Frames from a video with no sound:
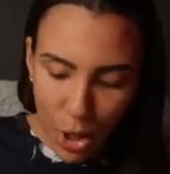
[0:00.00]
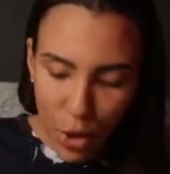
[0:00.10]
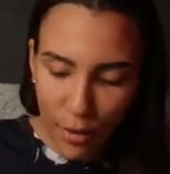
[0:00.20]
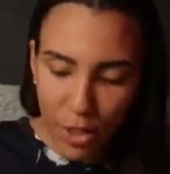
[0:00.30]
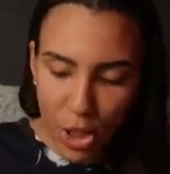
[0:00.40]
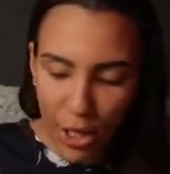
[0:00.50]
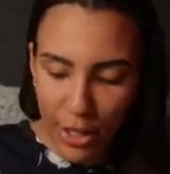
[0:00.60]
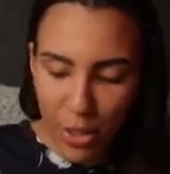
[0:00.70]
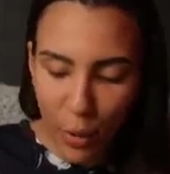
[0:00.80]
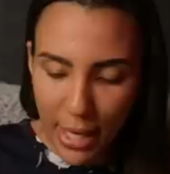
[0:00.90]
You have the
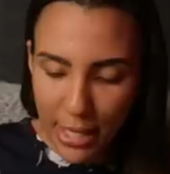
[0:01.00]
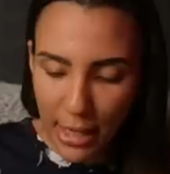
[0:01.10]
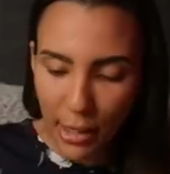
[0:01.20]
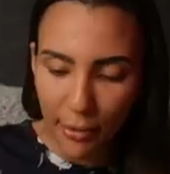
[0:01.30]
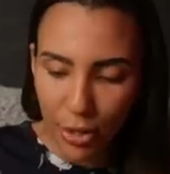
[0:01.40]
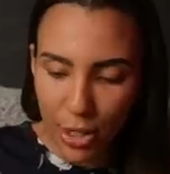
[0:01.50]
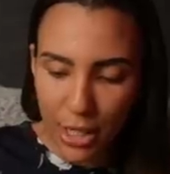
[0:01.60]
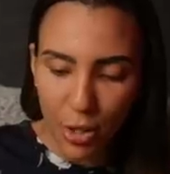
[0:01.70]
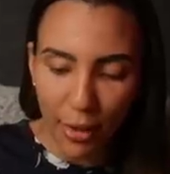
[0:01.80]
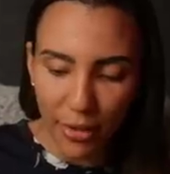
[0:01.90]
Chariot twice, the
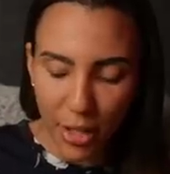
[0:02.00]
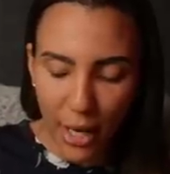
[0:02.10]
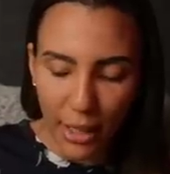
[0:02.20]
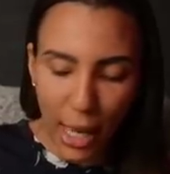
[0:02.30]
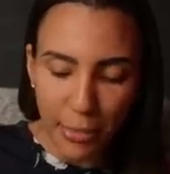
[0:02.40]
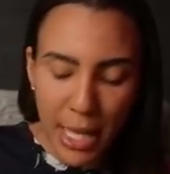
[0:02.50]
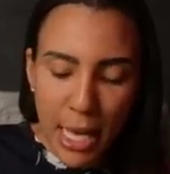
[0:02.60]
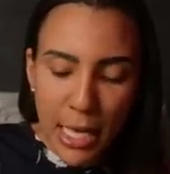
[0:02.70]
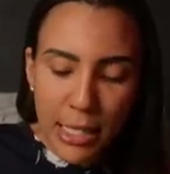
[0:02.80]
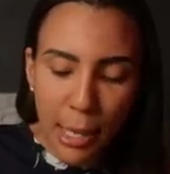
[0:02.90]
Lovers, and you have the Nine of Cups.
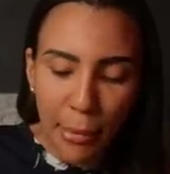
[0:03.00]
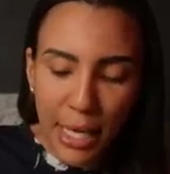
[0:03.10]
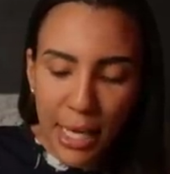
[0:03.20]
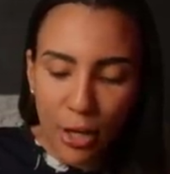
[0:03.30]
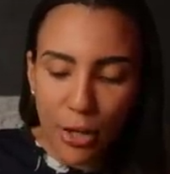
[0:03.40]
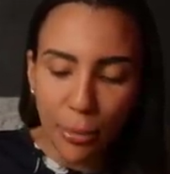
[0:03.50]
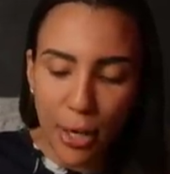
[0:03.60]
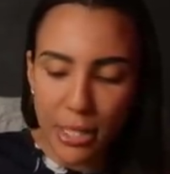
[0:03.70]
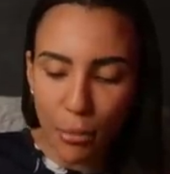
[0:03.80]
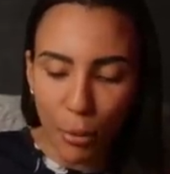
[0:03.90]
Somebody here in the
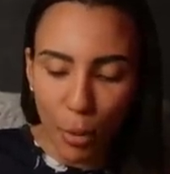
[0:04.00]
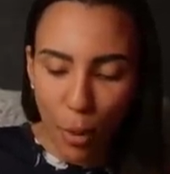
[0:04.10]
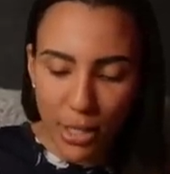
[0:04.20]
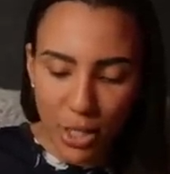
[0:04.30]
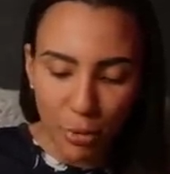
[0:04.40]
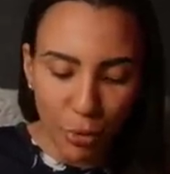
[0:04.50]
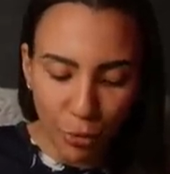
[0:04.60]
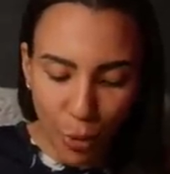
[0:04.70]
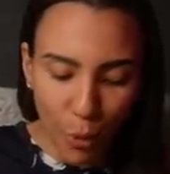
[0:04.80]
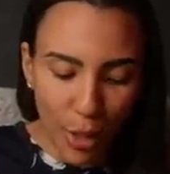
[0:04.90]
present moment wants to move
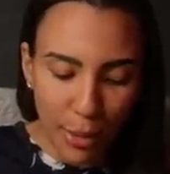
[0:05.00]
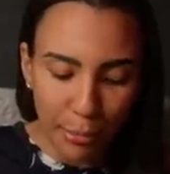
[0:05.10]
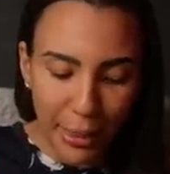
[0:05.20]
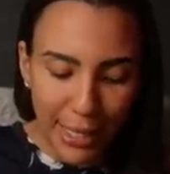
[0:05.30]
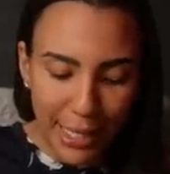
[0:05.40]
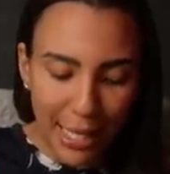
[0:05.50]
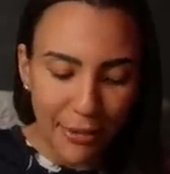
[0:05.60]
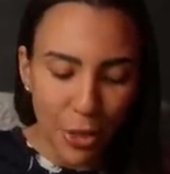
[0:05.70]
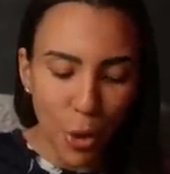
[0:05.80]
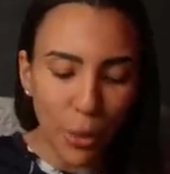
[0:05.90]
forward, but
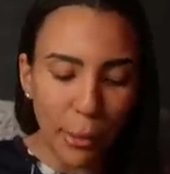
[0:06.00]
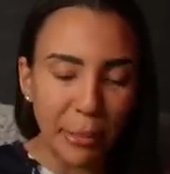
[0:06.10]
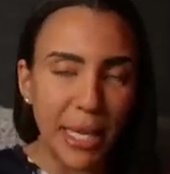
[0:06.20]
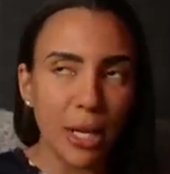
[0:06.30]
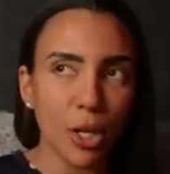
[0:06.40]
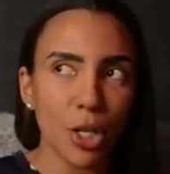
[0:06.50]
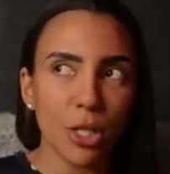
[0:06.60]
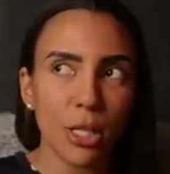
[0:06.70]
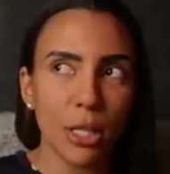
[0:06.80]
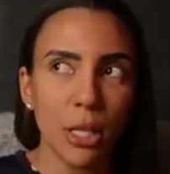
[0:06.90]
even though it
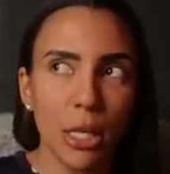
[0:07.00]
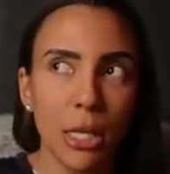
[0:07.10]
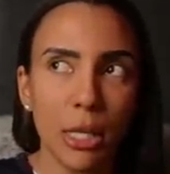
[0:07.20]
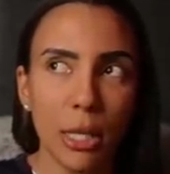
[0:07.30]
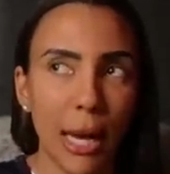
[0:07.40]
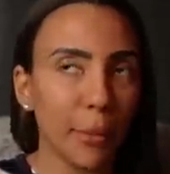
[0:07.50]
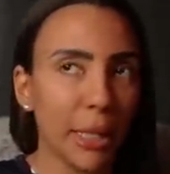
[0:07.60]
appears, and I'm going